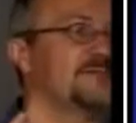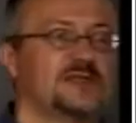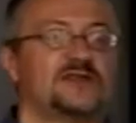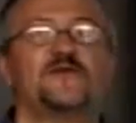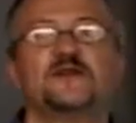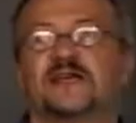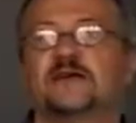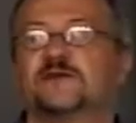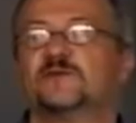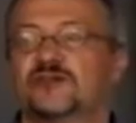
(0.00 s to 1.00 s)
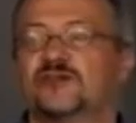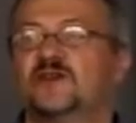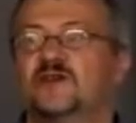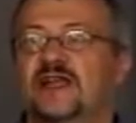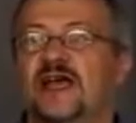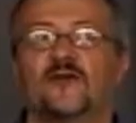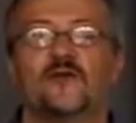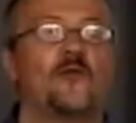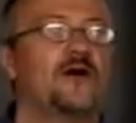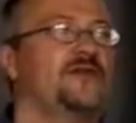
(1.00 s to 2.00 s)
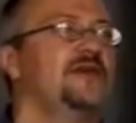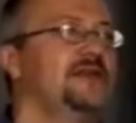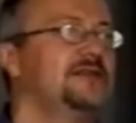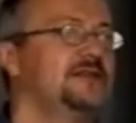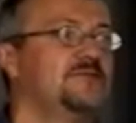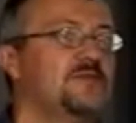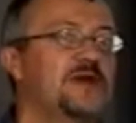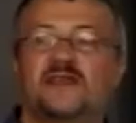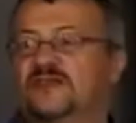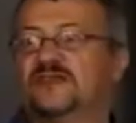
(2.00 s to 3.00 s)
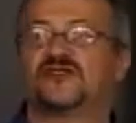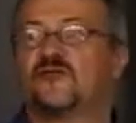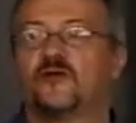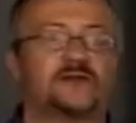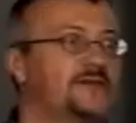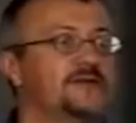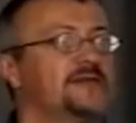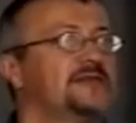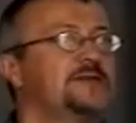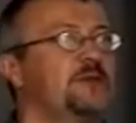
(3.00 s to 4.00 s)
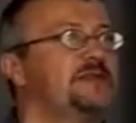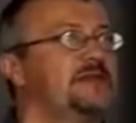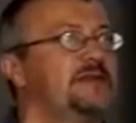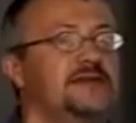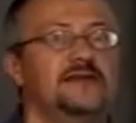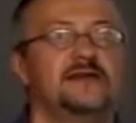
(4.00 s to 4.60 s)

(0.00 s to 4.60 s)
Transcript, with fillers: different types of machinery. And the one thing that many of these growers, so it's, it's basically